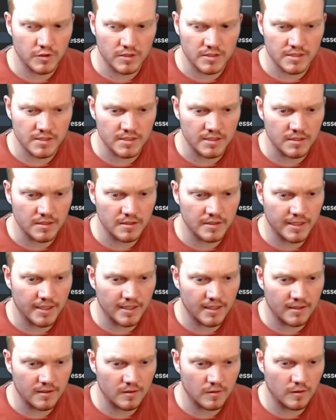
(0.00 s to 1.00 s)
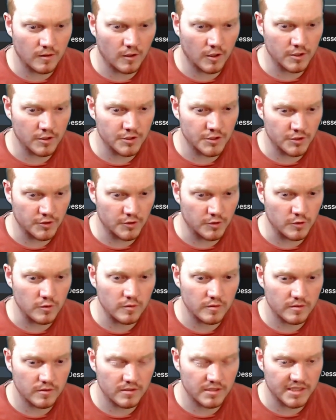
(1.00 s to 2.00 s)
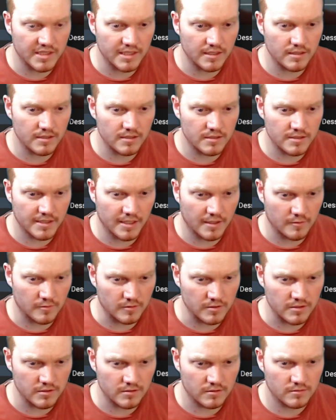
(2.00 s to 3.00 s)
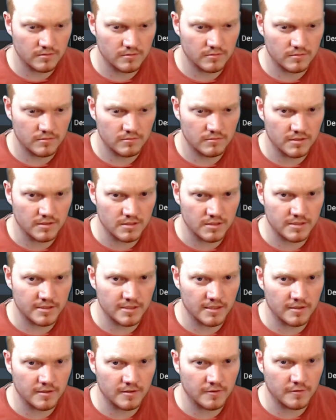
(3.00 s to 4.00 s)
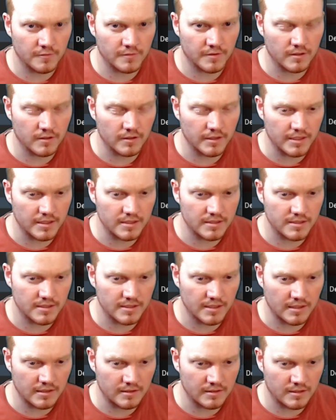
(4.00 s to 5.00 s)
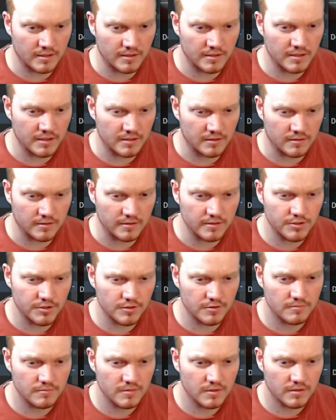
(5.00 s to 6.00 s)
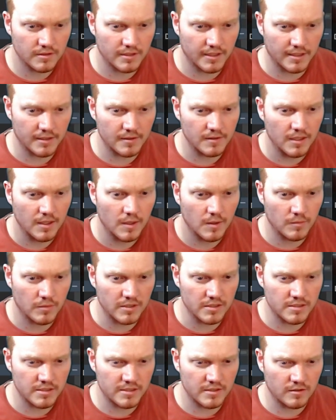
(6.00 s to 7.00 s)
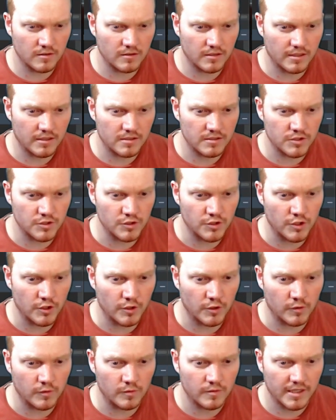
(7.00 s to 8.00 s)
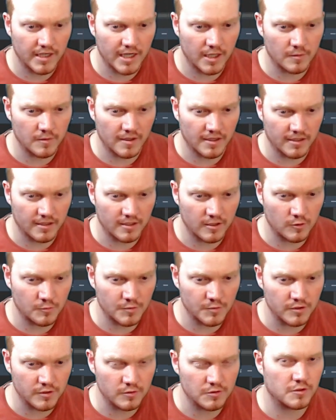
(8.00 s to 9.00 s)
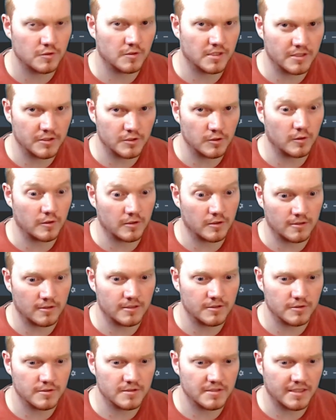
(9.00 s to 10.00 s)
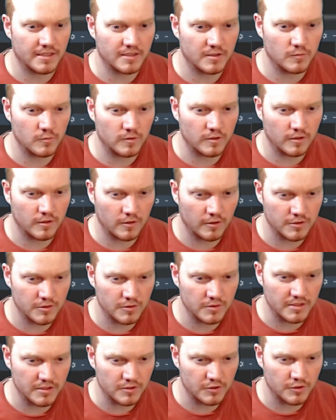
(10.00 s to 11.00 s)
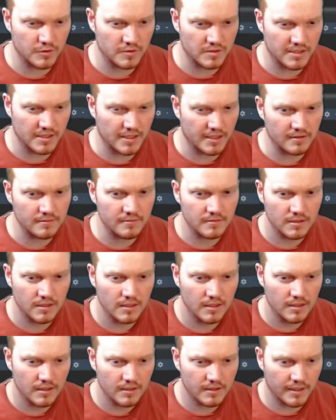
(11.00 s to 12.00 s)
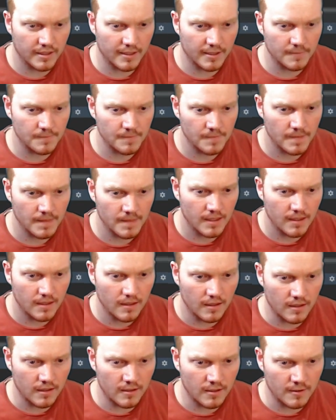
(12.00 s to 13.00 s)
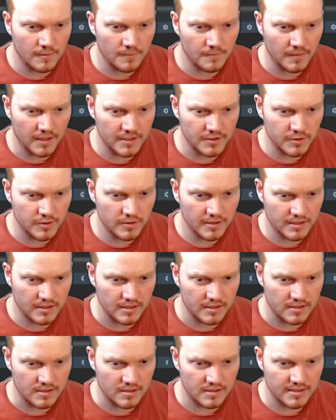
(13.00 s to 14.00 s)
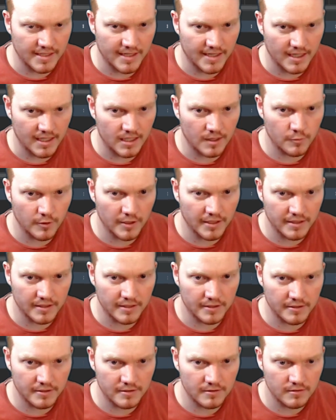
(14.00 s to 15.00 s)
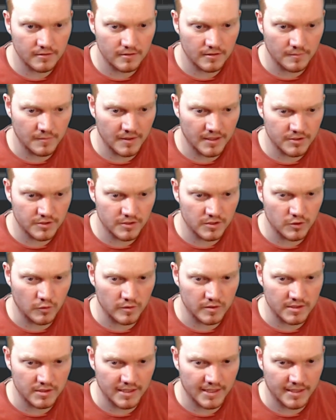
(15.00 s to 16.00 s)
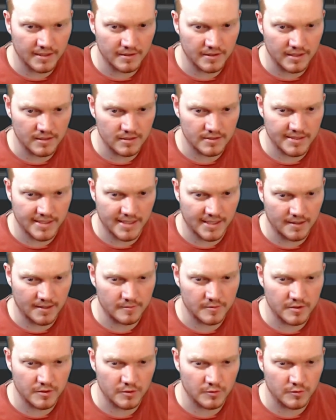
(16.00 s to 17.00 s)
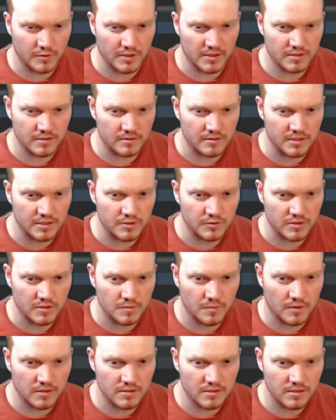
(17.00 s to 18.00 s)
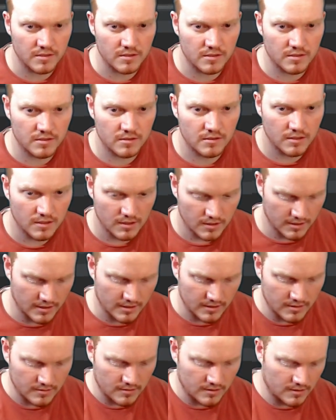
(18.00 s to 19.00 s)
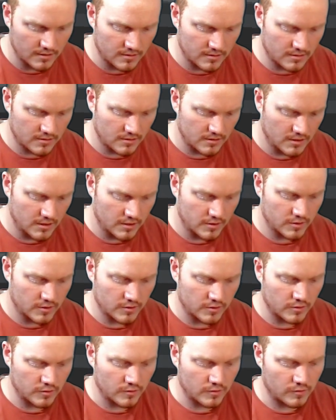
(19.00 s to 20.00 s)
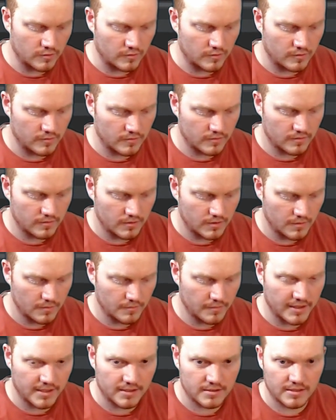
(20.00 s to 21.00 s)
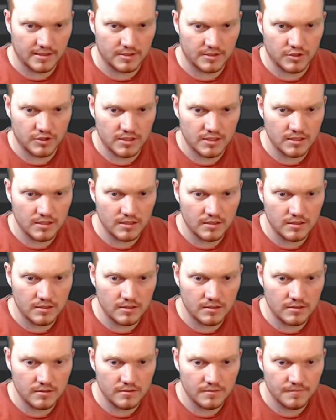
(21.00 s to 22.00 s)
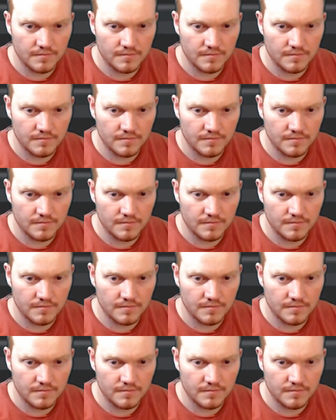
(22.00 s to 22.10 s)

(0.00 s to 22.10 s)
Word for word: can see that R two did his sounds instead of the lady saying it in English, okay? But it still let us know how may I help you so that you are understanding what R two D two is saying, okay? Um, I do like this tab right here. I'm actually going to add that tab to the rest of these responses that he does. So backslash T,